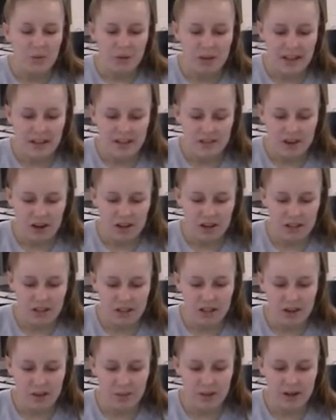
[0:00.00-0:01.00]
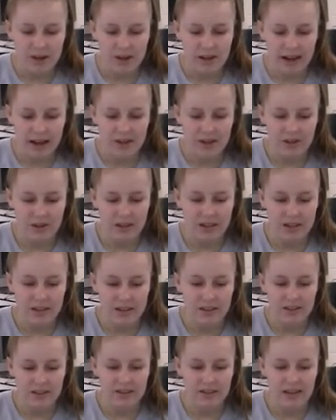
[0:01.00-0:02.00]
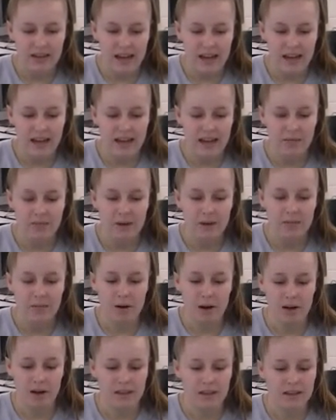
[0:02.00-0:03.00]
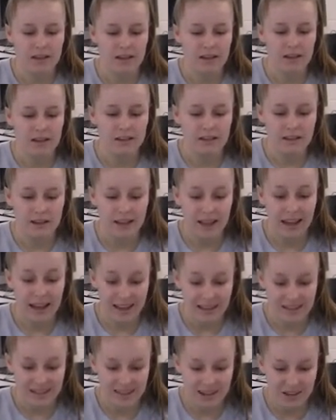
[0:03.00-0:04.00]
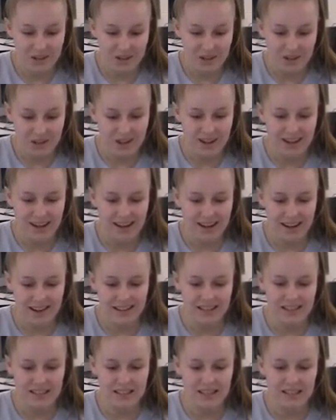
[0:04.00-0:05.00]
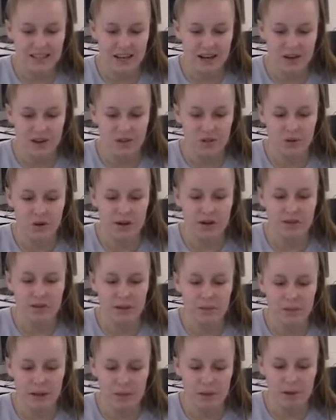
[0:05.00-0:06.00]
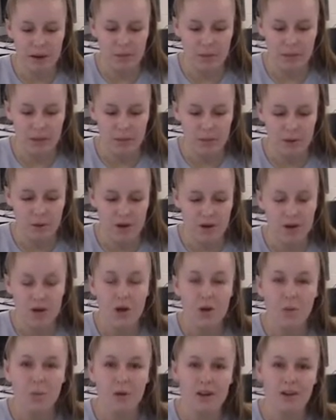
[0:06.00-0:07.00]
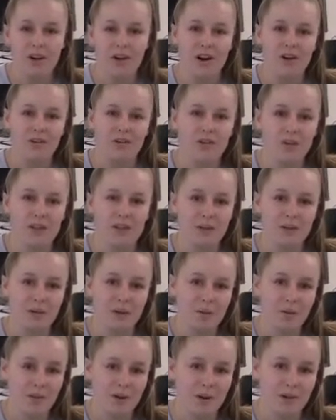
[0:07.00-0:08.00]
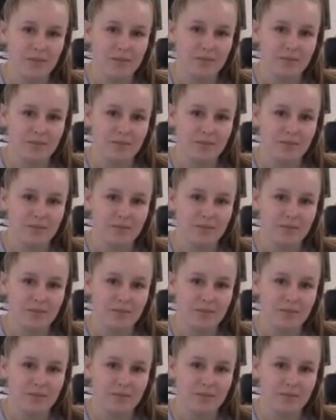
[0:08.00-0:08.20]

We acknowledge that we are gathered here today in Mi'kma'ki, the ancestral and unceded territory of the Mi'kmaq people. We are all treaty people.